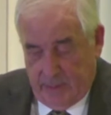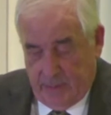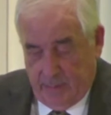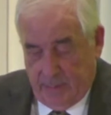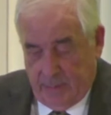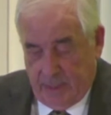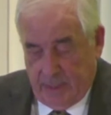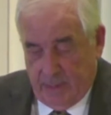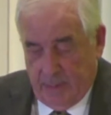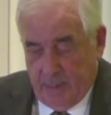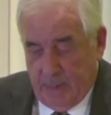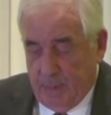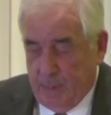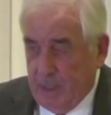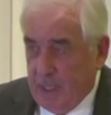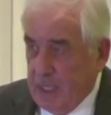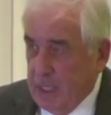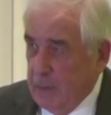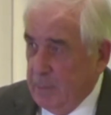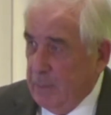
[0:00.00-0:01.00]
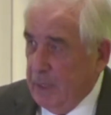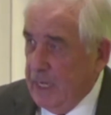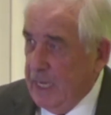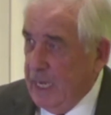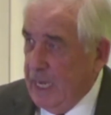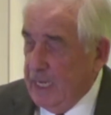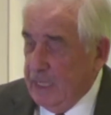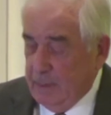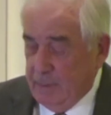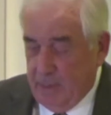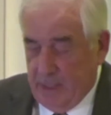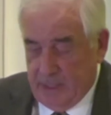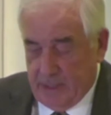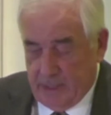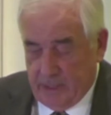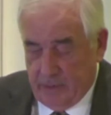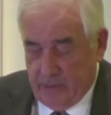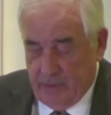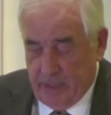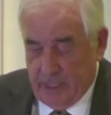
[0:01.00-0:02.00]
But let me begin by adding my
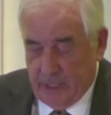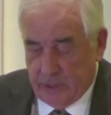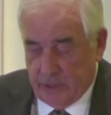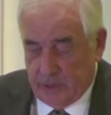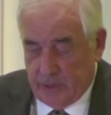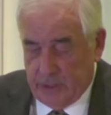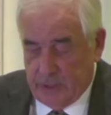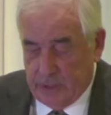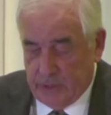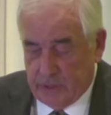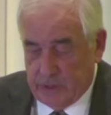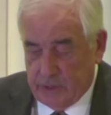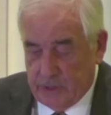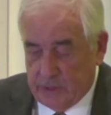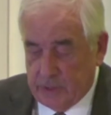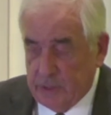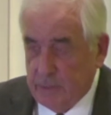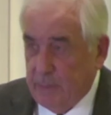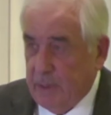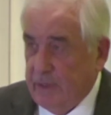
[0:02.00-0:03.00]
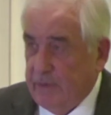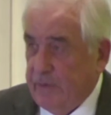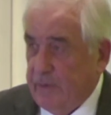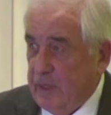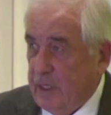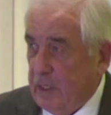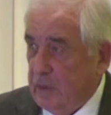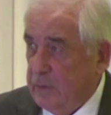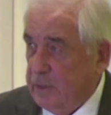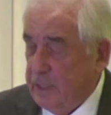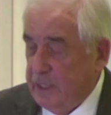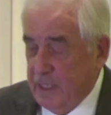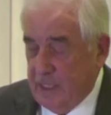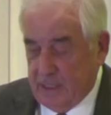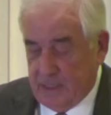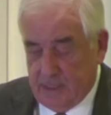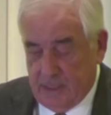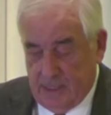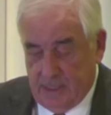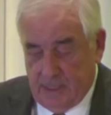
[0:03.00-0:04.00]
congratulations to my fellow
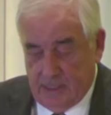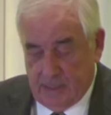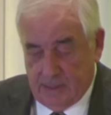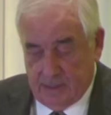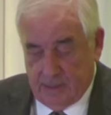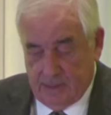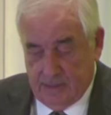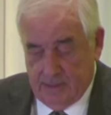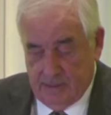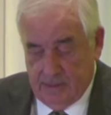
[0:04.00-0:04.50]
inductees.